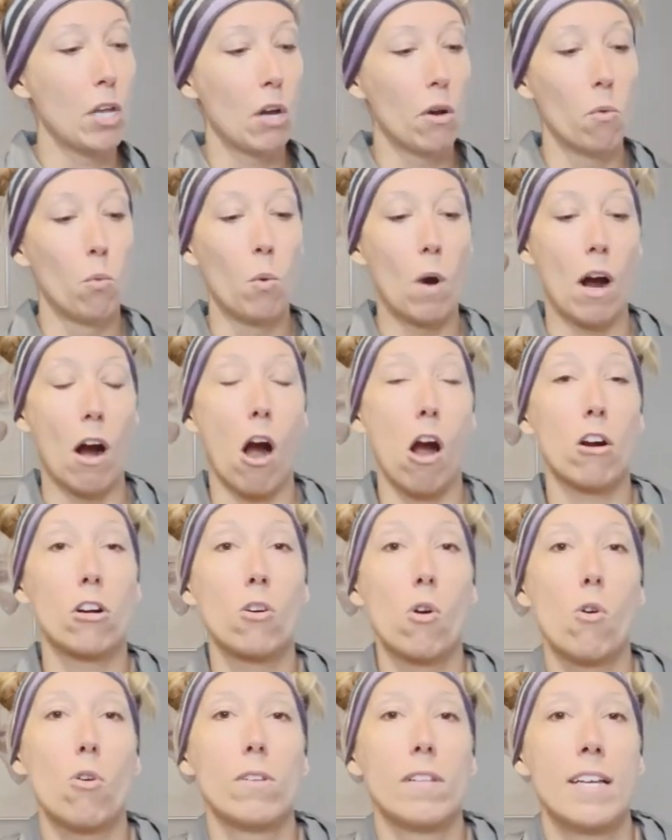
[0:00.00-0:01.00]
What our
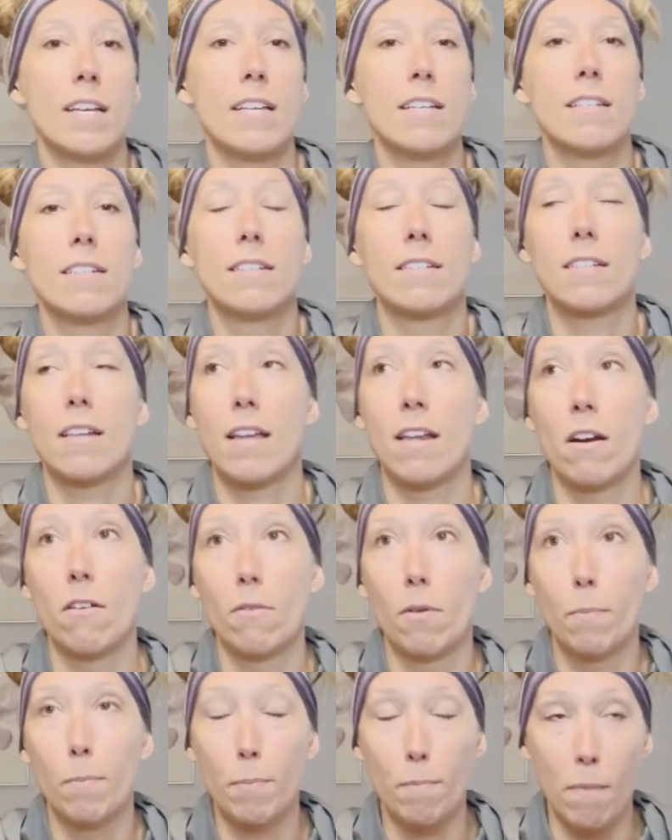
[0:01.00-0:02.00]
goal is
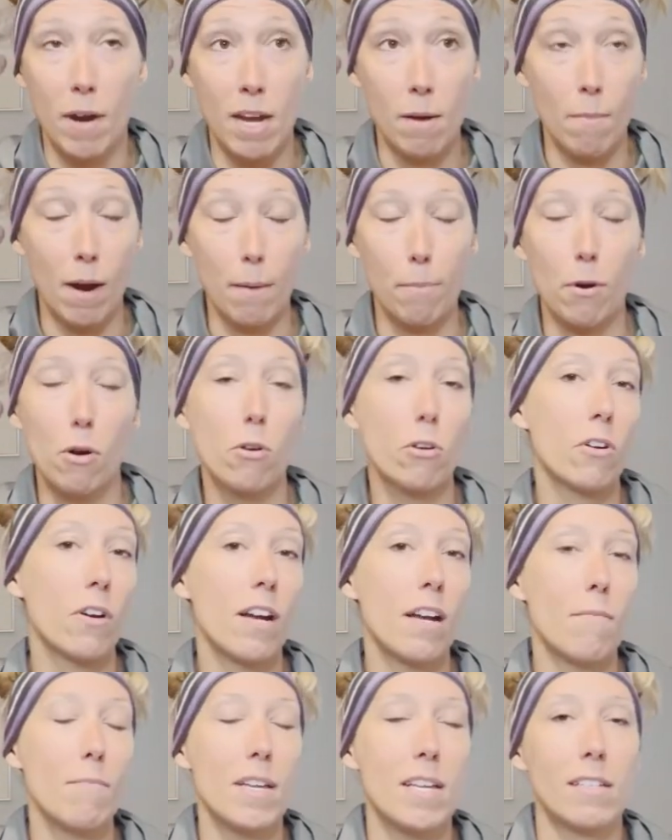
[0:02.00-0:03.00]
in my
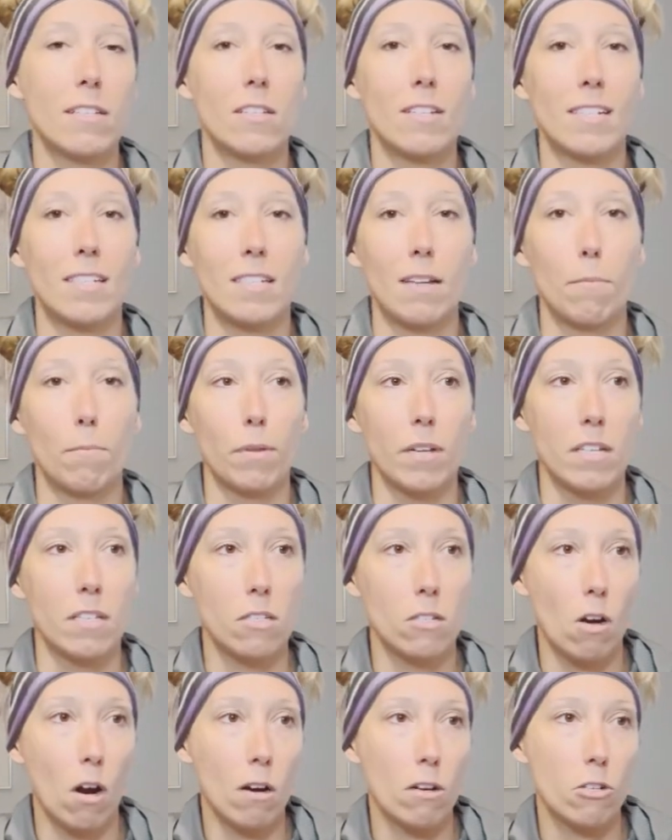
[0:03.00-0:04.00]
program is to simply
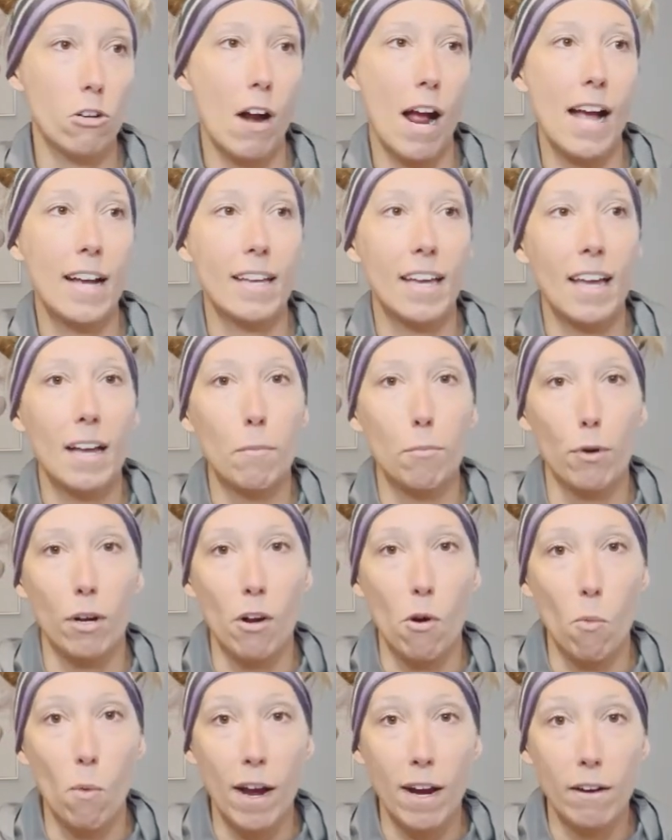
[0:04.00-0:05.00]
start tracking, bring
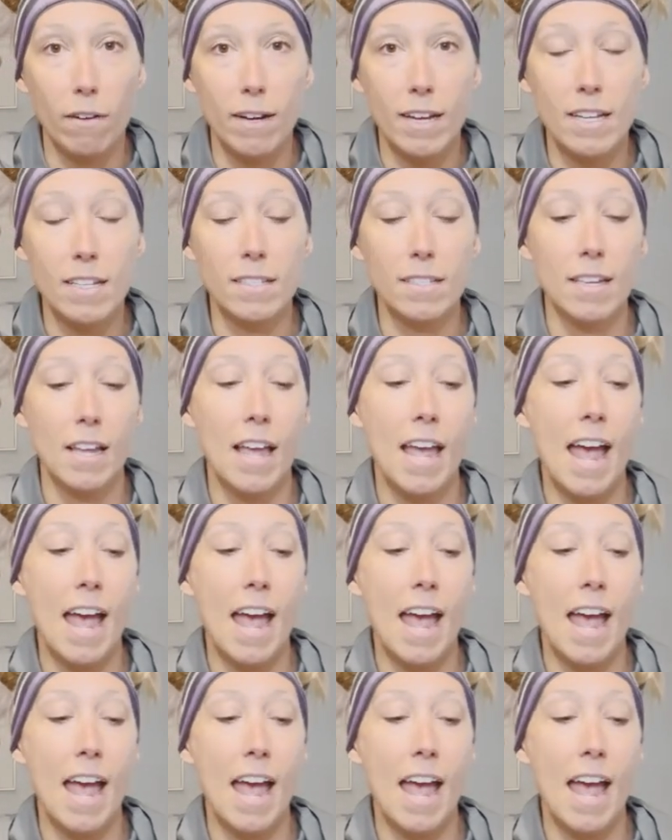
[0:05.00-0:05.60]
awareness,